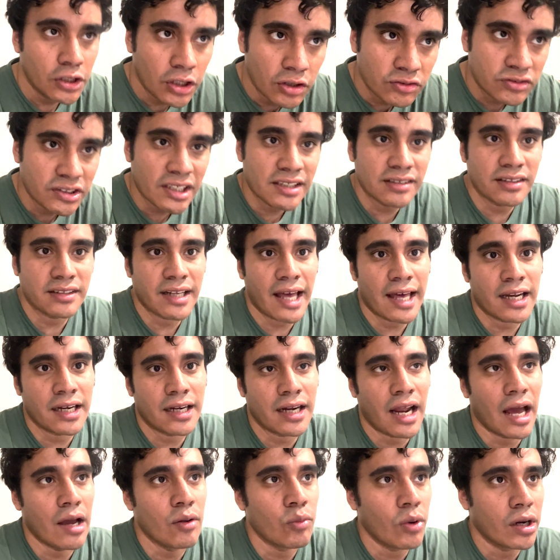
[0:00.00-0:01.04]
decent at it.
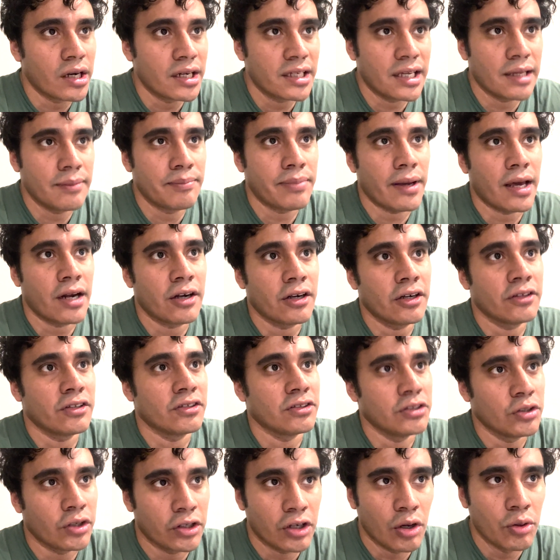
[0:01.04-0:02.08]
I want to get better.
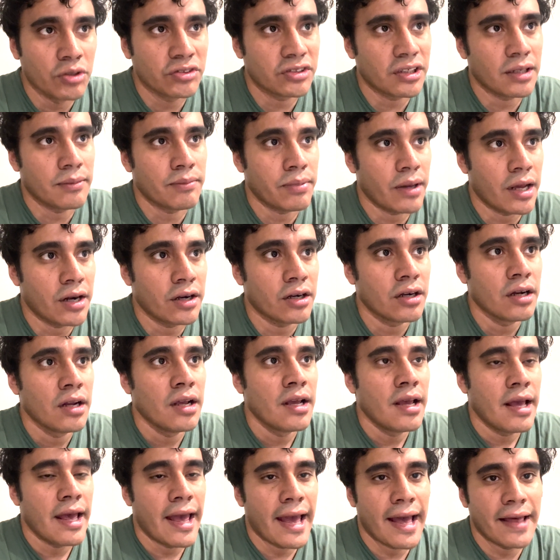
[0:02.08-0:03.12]
You can always get better,
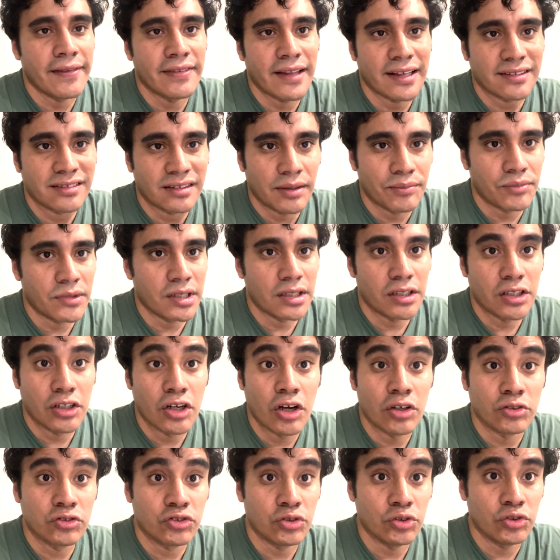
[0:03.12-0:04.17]
and that's something,
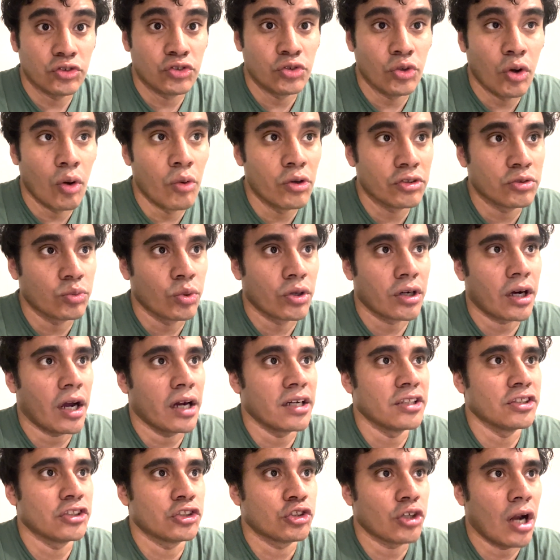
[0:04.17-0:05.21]
to always work on
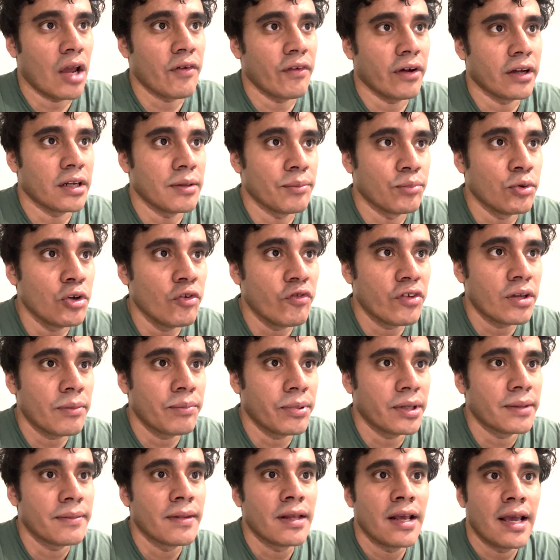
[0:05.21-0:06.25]
and strive on improving.
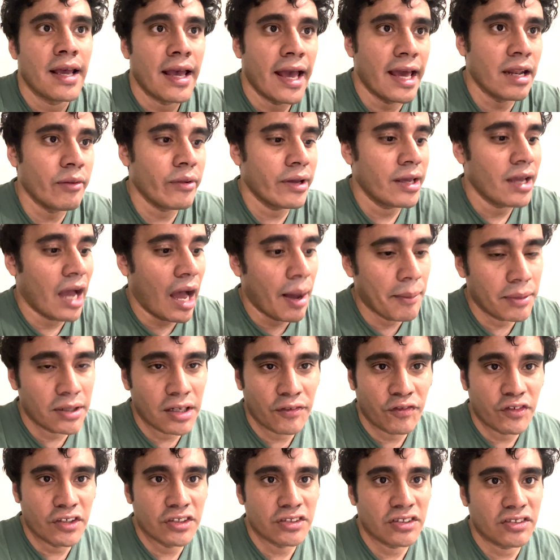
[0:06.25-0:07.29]
But anyway, I'm going to
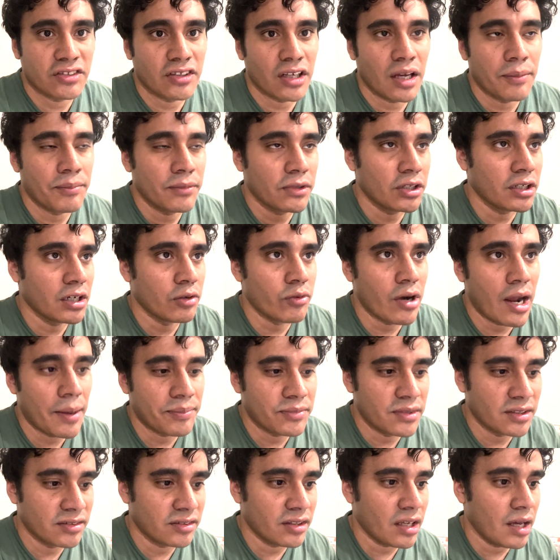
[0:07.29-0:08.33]
finish this up. I'm going to wrap
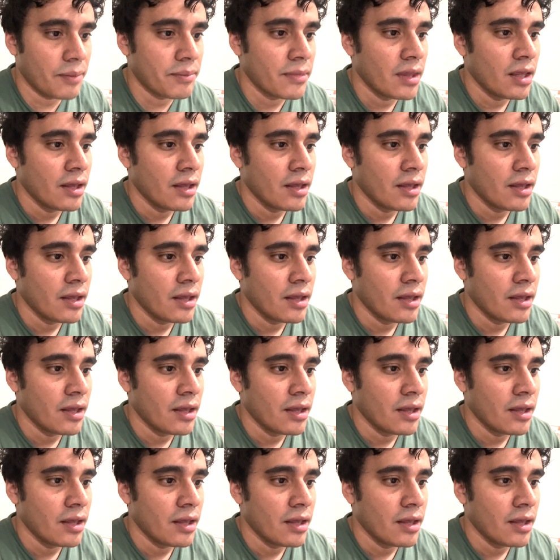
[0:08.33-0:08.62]
this up.